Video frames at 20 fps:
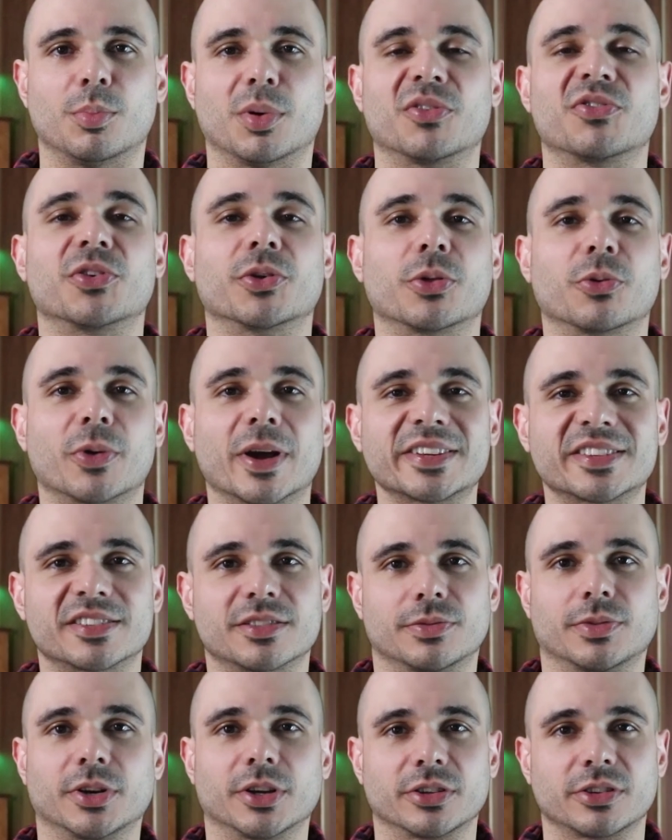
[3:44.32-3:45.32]
But for the rest
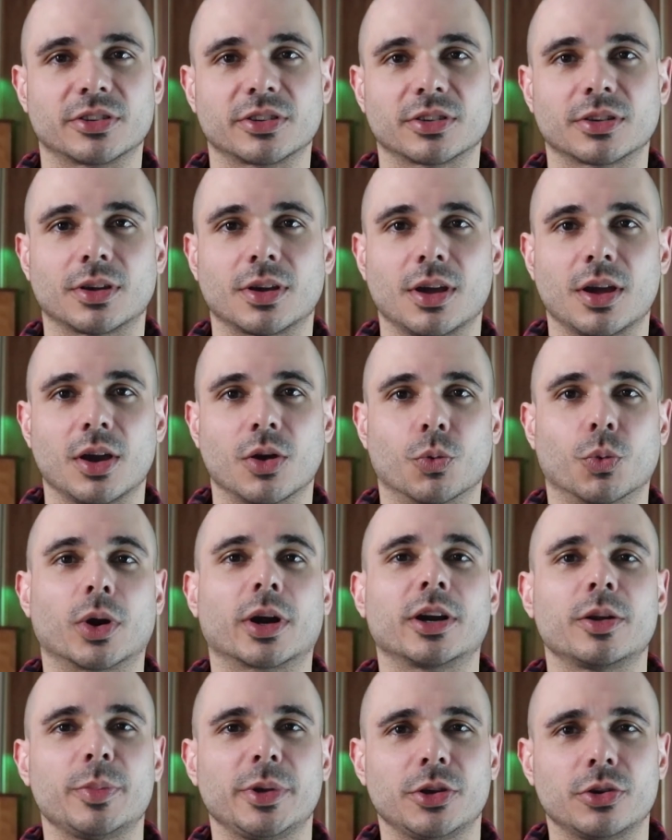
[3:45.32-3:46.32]
of us, we're
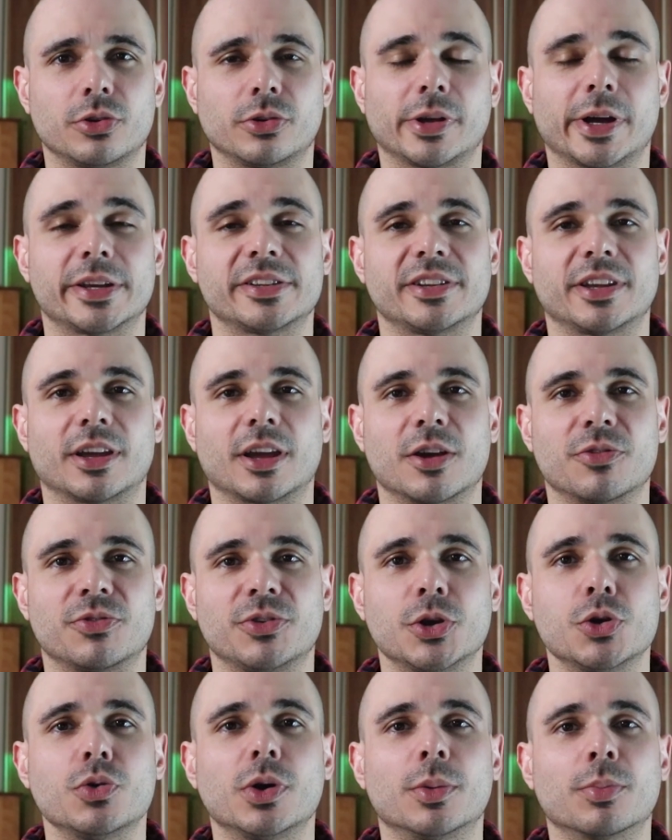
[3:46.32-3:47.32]
going to be utilizing a
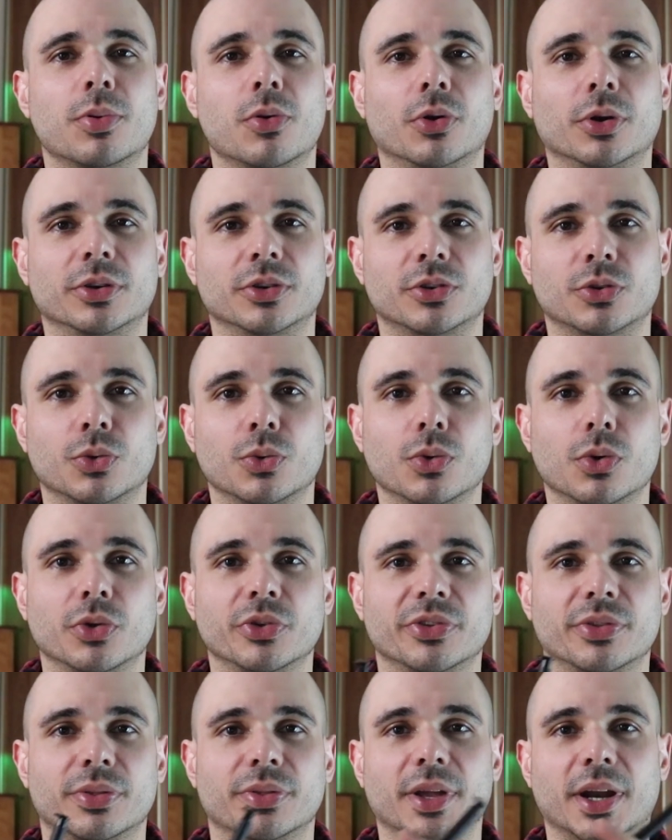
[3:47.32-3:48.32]
few important
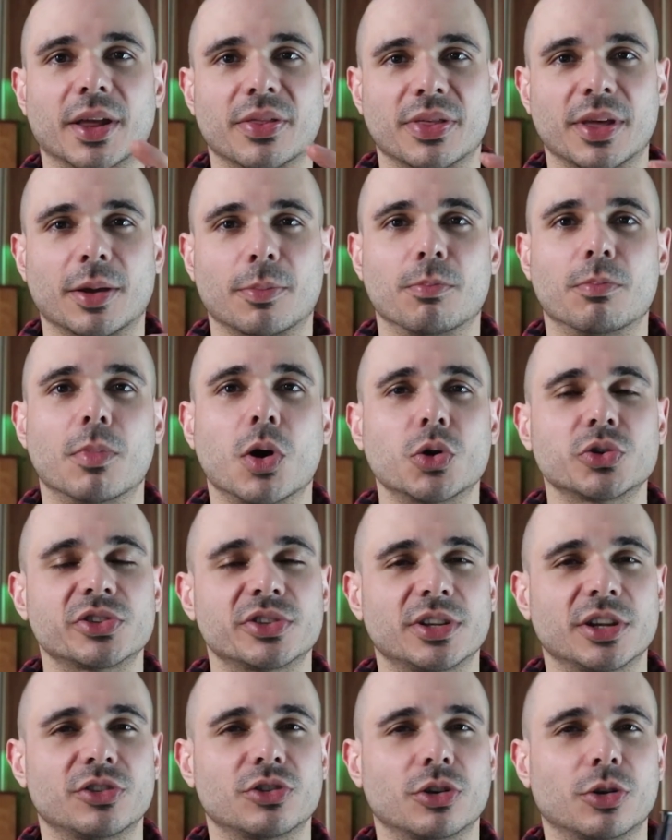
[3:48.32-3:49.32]
tools that I think most
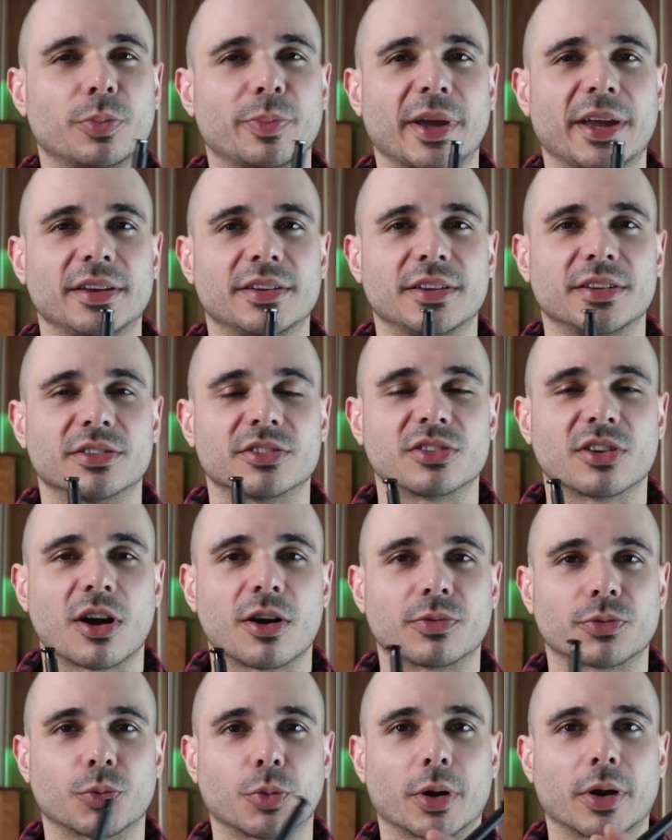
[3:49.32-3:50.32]
digital painting
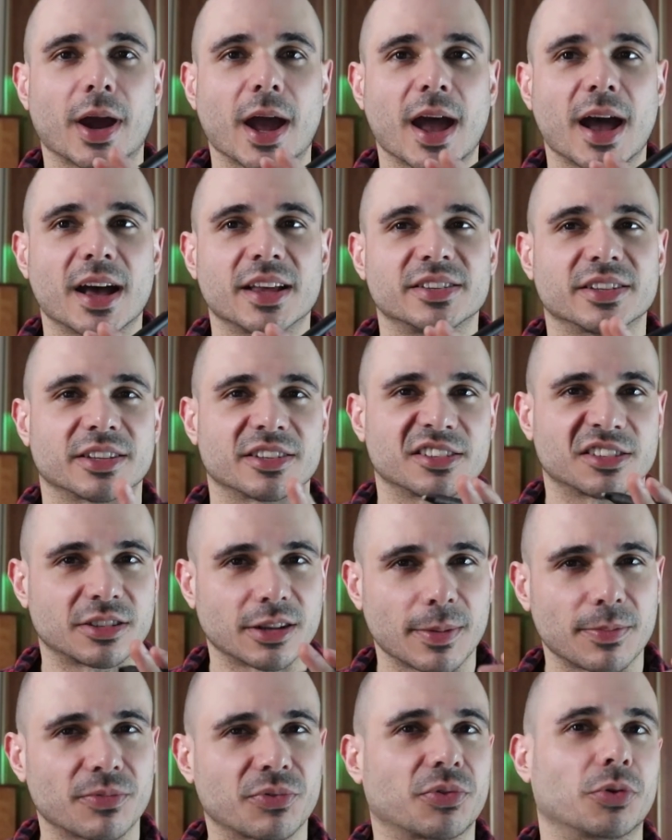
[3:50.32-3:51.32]
software has,
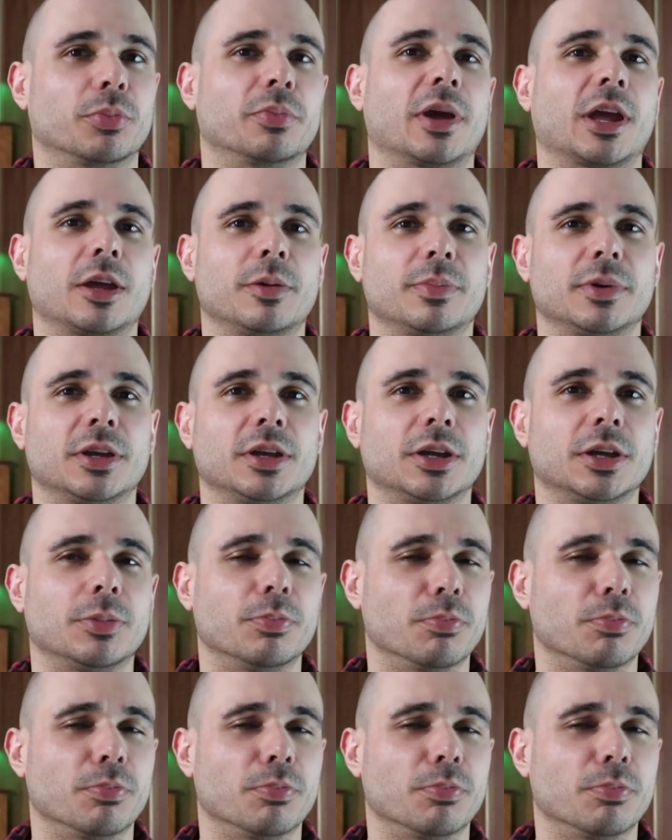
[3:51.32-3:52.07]
except for maybe